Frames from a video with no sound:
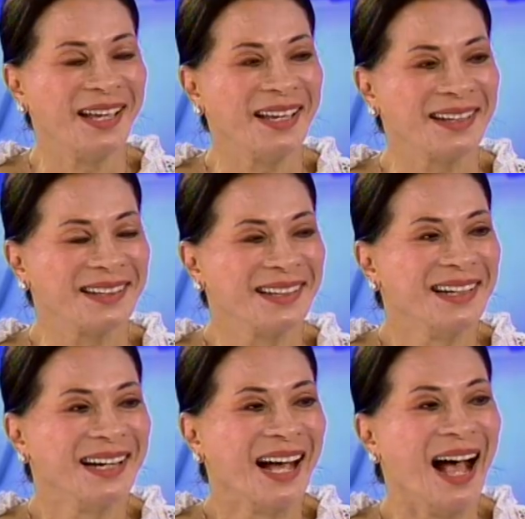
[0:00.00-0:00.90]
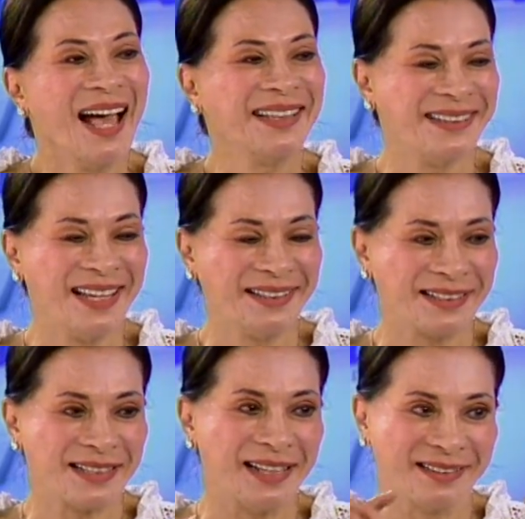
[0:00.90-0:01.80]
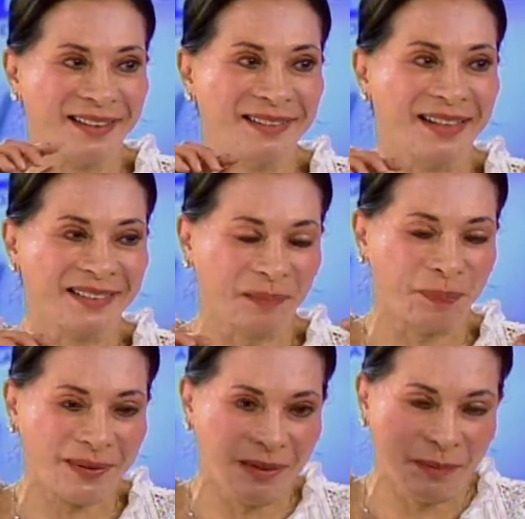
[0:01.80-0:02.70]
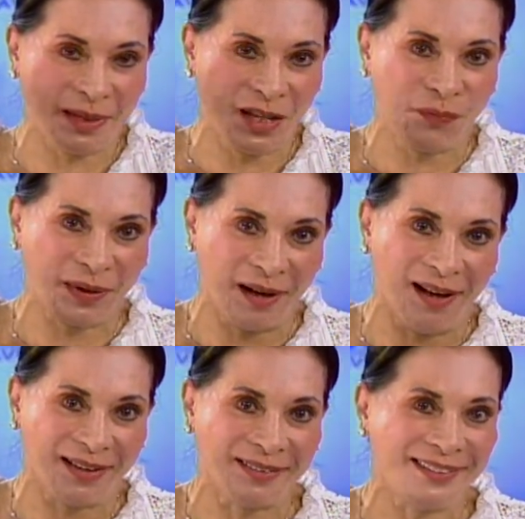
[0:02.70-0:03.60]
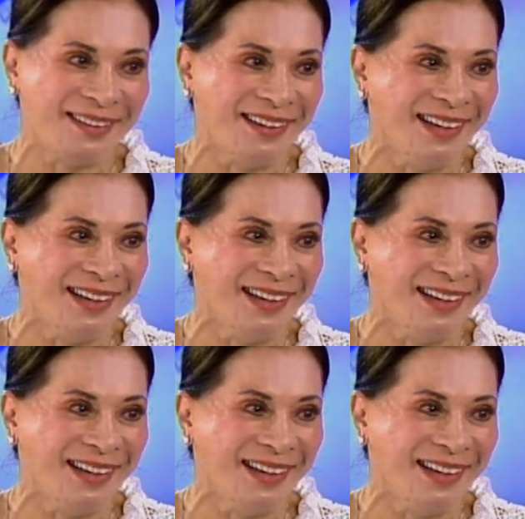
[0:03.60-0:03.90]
still hope? I think this little, little pretty mini-fan auntie, you